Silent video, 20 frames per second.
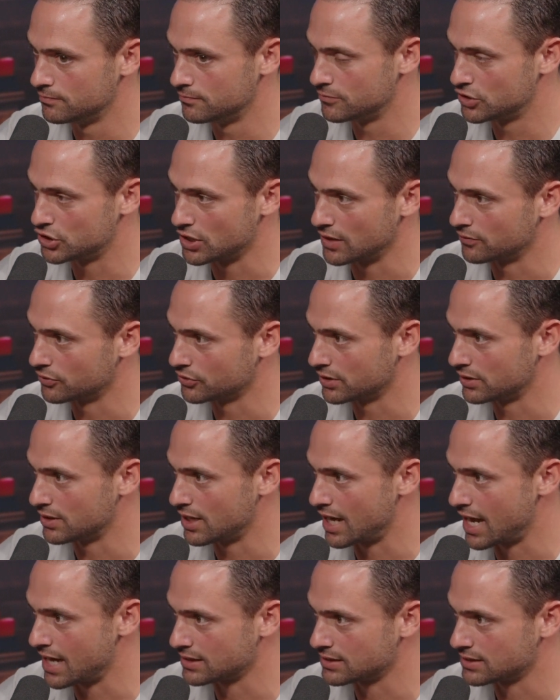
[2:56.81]
shovels
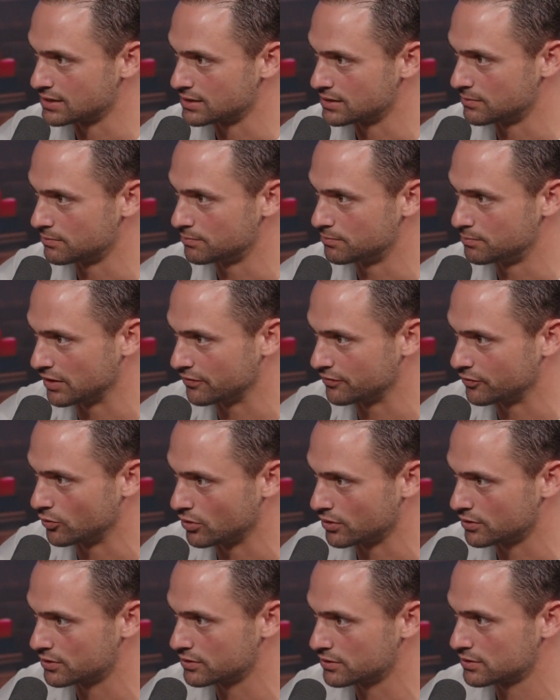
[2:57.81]
and axes and
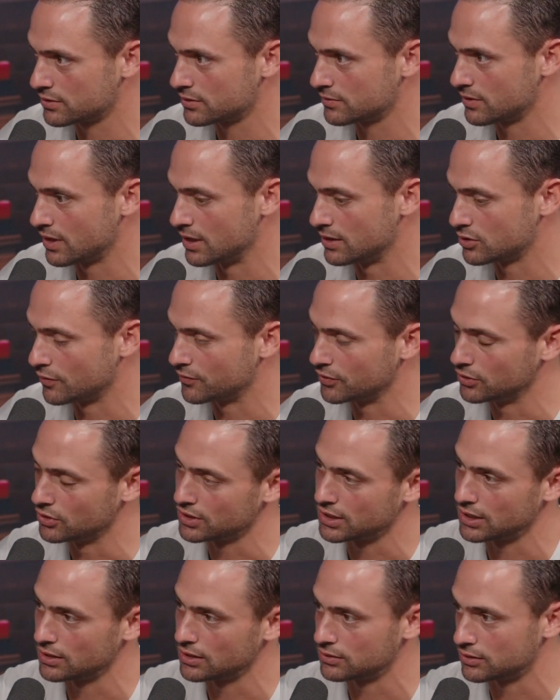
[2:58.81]
pitchforks. And so if you
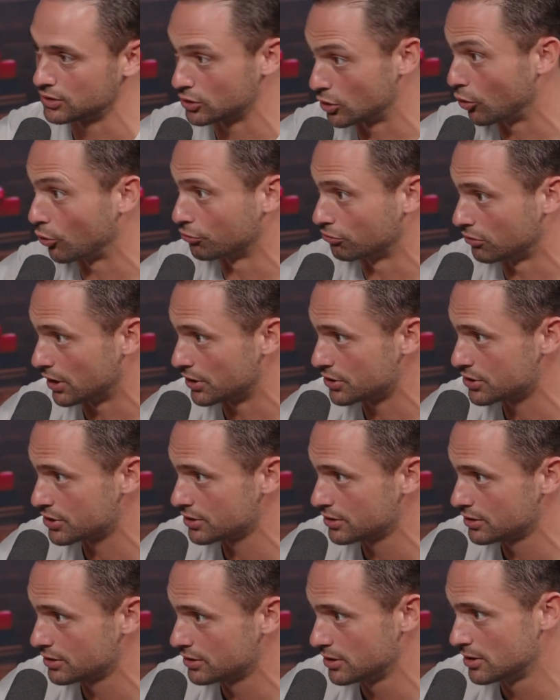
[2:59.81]
look at the gold
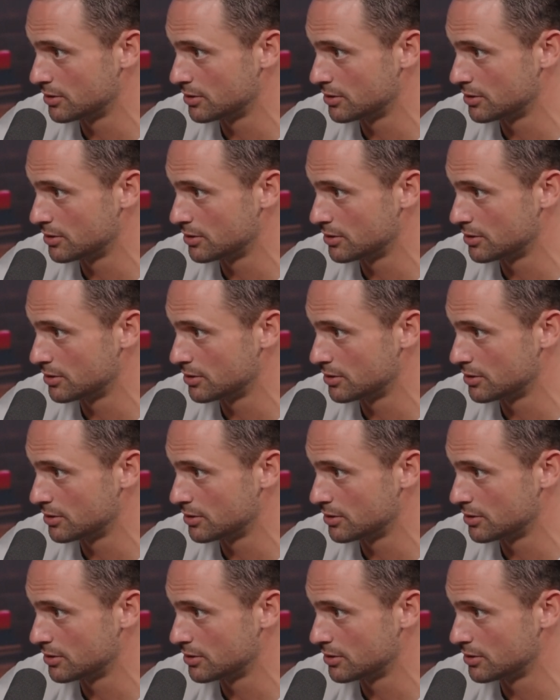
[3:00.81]
rush